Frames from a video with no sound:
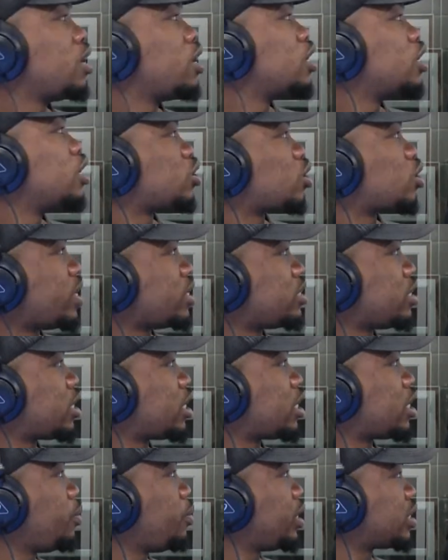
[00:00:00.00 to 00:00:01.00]
So
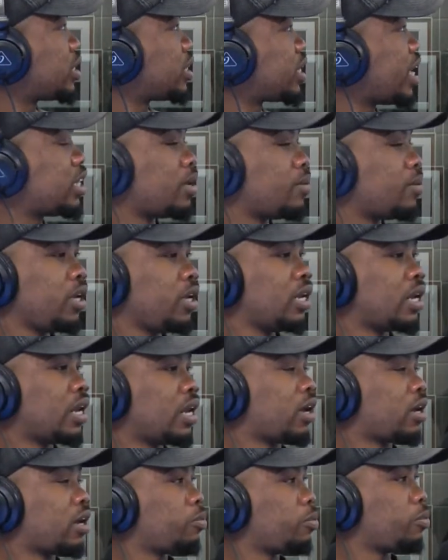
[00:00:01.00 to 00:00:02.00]
basically we'll take them in,
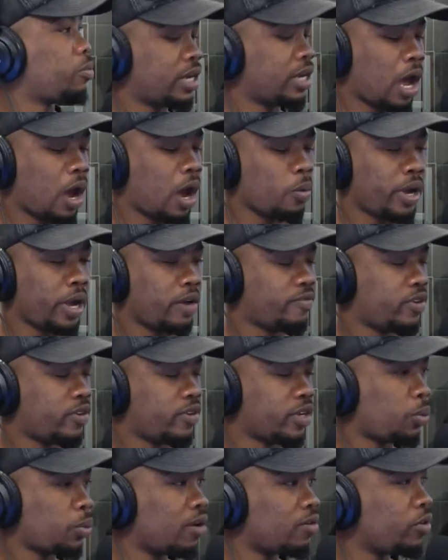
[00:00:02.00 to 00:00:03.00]
like we have a
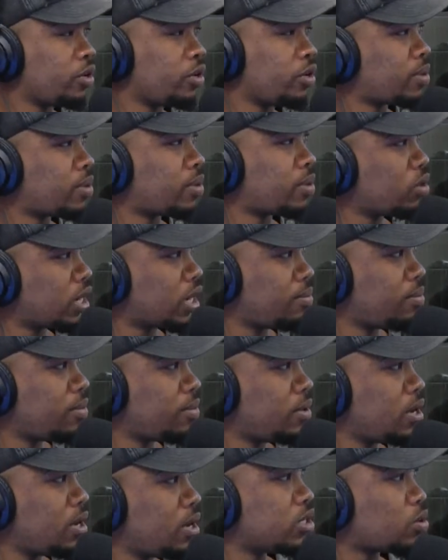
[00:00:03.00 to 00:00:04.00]
12-week program,
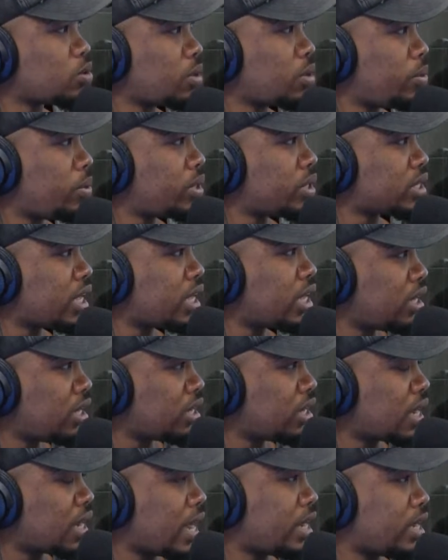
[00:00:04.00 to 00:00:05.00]
so where we'll take in
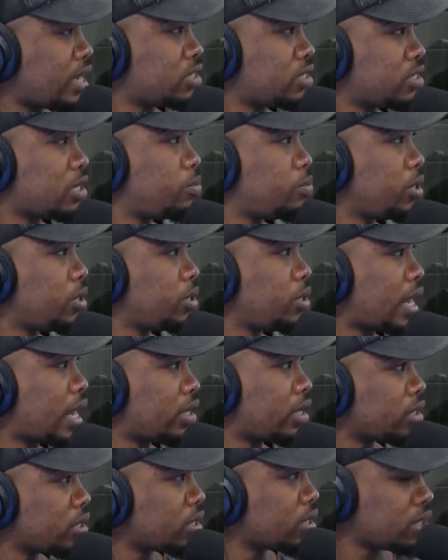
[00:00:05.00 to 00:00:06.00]
guys and
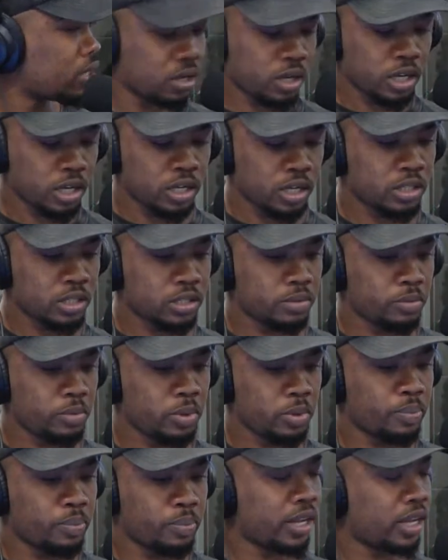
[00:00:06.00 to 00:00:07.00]
we'll
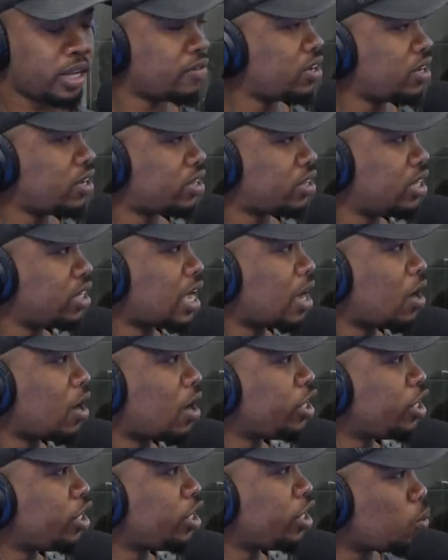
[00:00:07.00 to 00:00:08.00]
break everything down
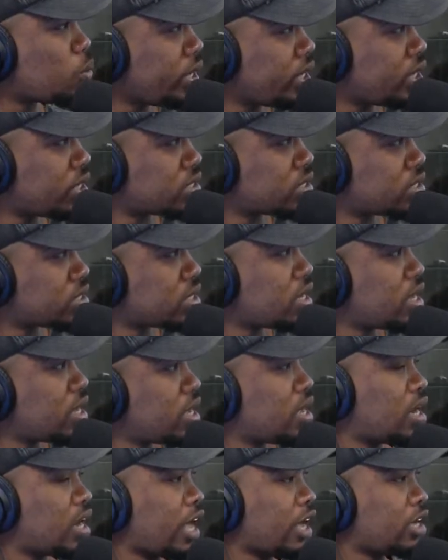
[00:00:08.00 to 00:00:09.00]
into weeks,
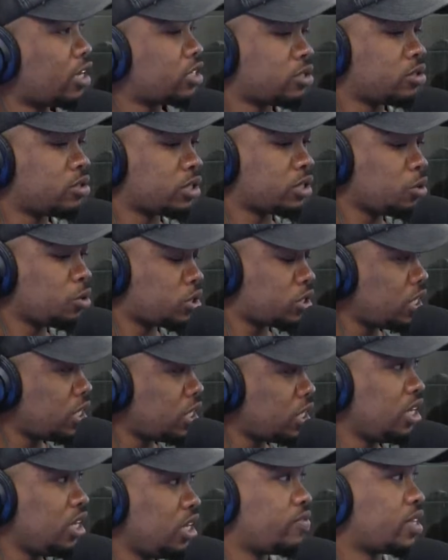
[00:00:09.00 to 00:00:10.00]
like to see
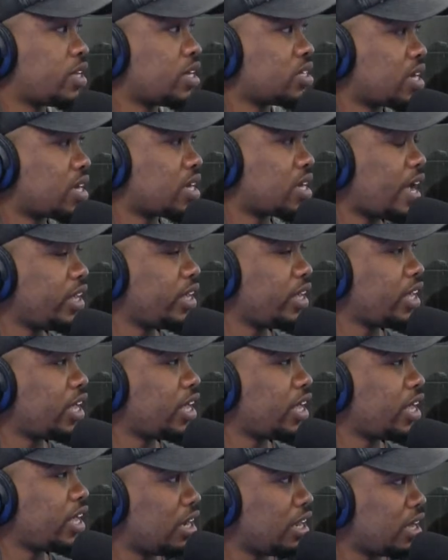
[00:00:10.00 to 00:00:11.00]
if this guy can
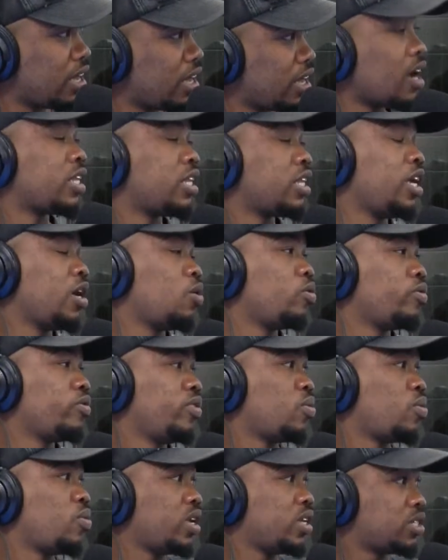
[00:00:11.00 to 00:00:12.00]
really cut it, or if he
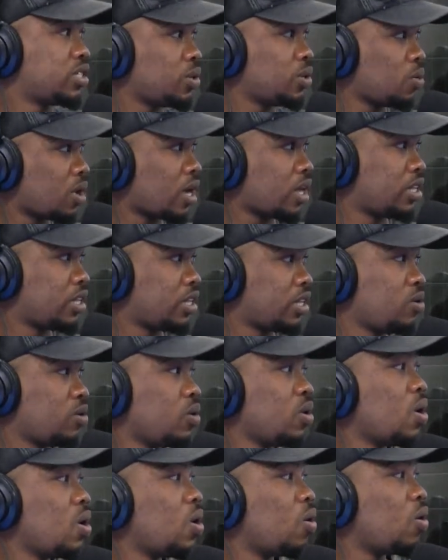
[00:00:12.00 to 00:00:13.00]
wants to cut it,
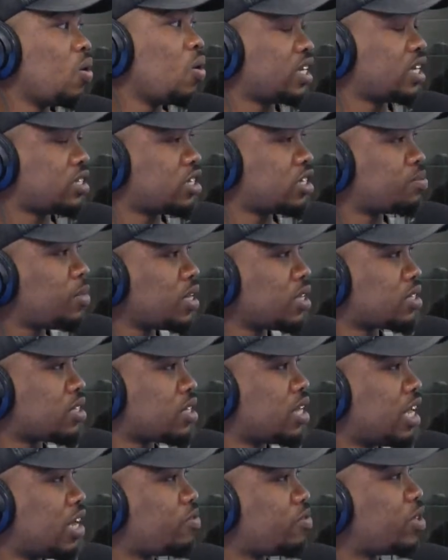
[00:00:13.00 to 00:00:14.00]
or does this
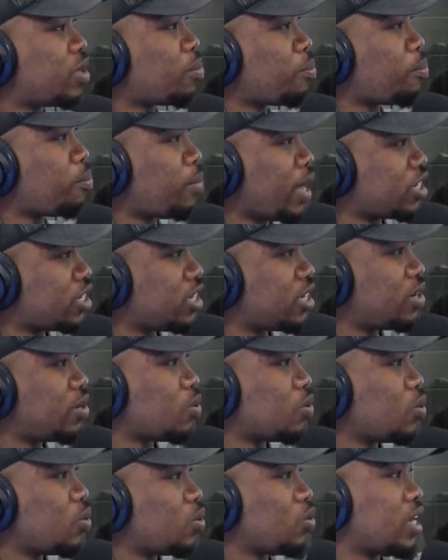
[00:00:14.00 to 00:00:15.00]
person have the passion,
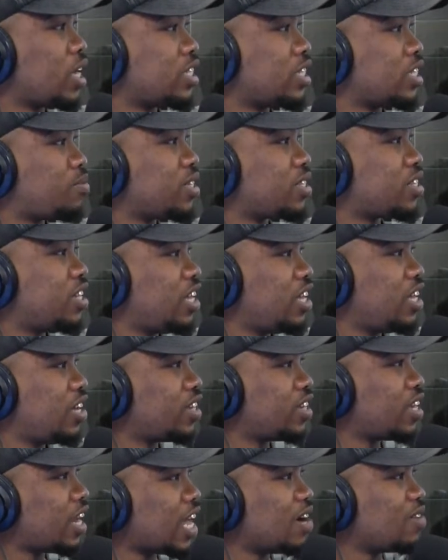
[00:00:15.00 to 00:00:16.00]
or does this person have the love of